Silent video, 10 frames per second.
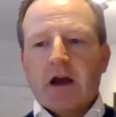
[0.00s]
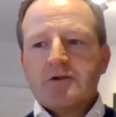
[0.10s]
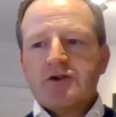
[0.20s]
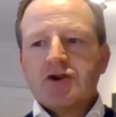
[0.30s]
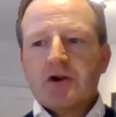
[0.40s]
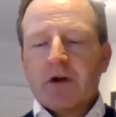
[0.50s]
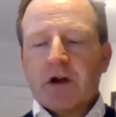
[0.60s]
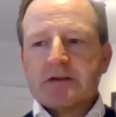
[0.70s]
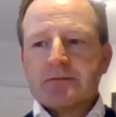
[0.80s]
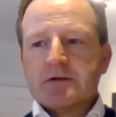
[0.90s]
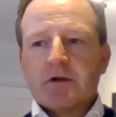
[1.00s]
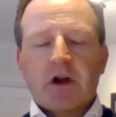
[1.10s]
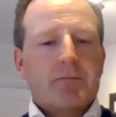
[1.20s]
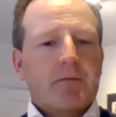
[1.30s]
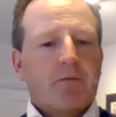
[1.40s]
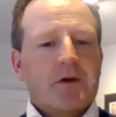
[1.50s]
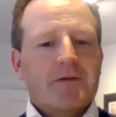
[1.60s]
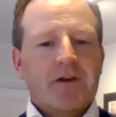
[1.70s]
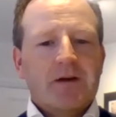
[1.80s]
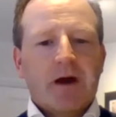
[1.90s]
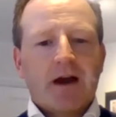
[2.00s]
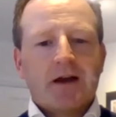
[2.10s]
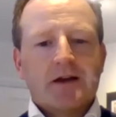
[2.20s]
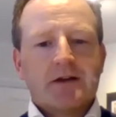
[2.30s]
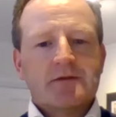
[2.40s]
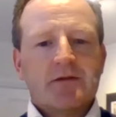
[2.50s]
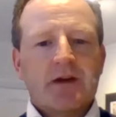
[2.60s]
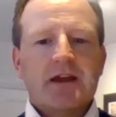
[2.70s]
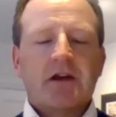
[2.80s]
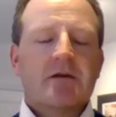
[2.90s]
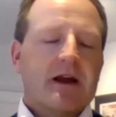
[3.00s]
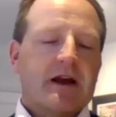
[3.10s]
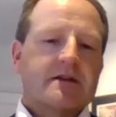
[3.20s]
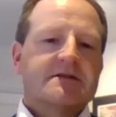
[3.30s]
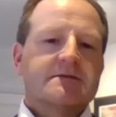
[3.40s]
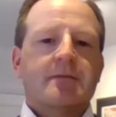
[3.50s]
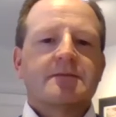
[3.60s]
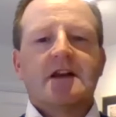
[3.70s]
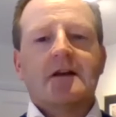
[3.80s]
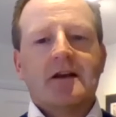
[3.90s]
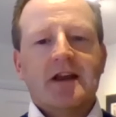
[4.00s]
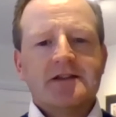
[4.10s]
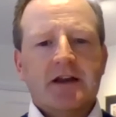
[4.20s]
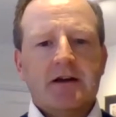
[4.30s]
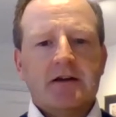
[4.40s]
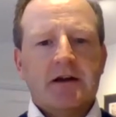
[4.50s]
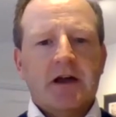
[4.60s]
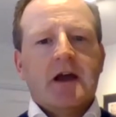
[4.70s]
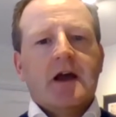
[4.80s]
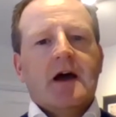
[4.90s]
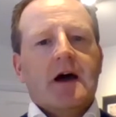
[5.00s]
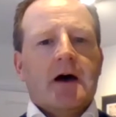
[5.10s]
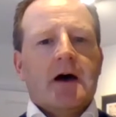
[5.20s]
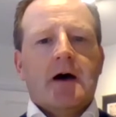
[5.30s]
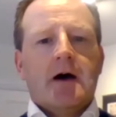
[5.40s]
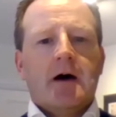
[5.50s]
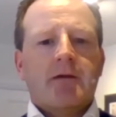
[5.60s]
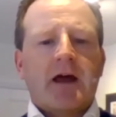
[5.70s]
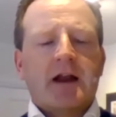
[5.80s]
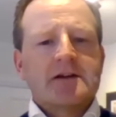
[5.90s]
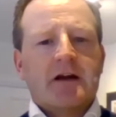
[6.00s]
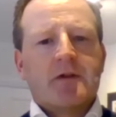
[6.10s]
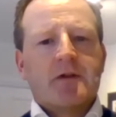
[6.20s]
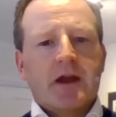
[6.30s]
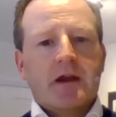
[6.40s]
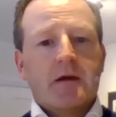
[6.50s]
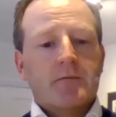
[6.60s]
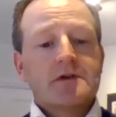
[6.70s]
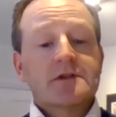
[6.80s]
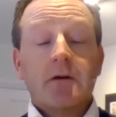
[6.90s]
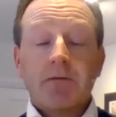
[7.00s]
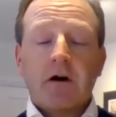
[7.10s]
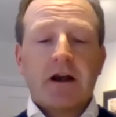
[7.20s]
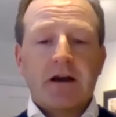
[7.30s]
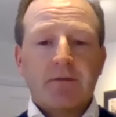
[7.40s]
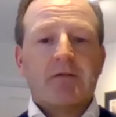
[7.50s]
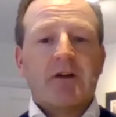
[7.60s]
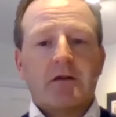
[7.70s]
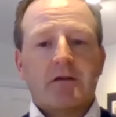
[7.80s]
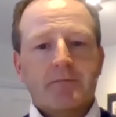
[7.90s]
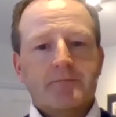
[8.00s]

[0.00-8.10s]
sure customers will come with feedback in terms of, hey, you could make this perhaps a little easier, that type of thing. But so far, clean bill of health.